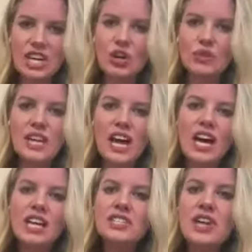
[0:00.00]

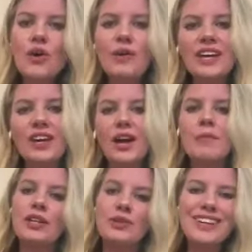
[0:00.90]
Don't get on. I
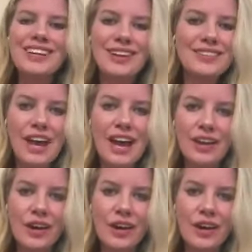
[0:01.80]
mean, you can get online.